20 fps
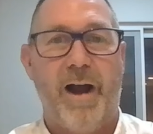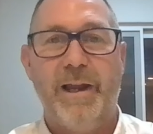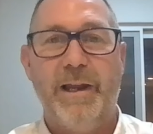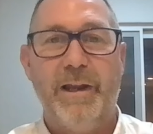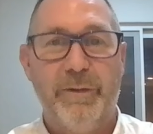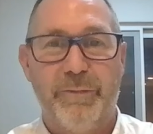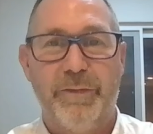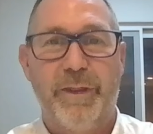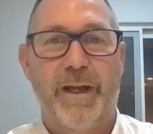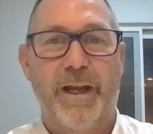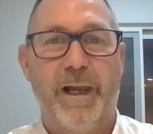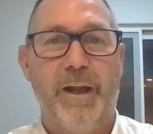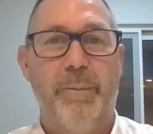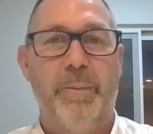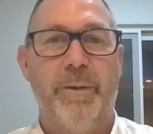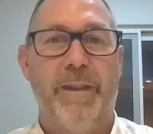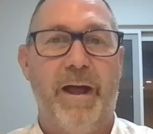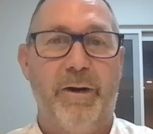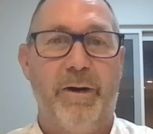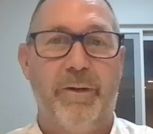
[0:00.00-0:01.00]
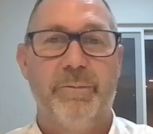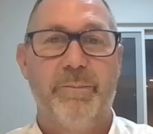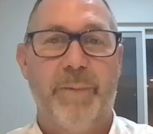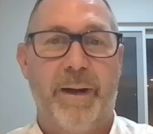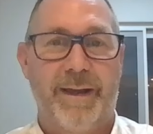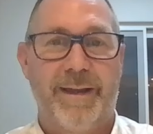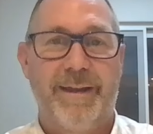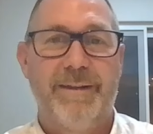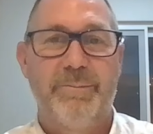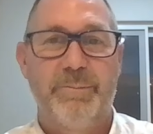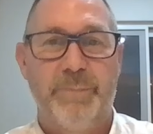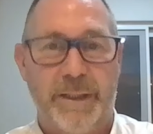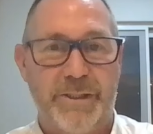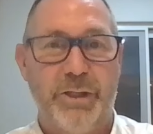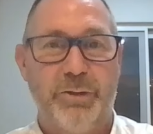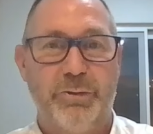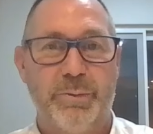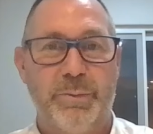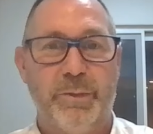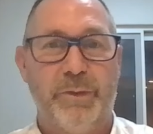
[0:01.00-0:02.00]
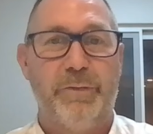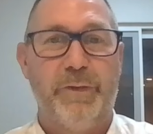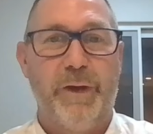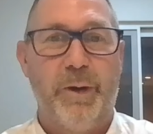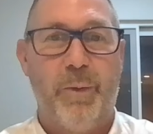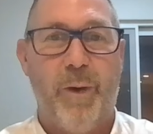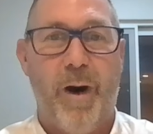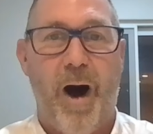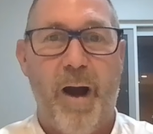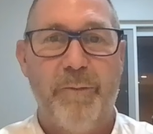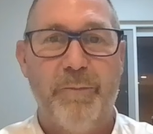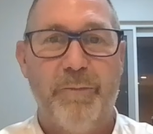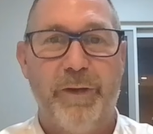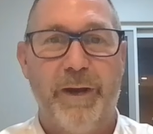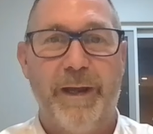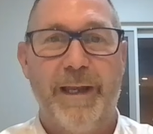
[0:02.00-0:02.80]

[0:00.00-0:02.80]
I, I love the club and now my, my children will feel what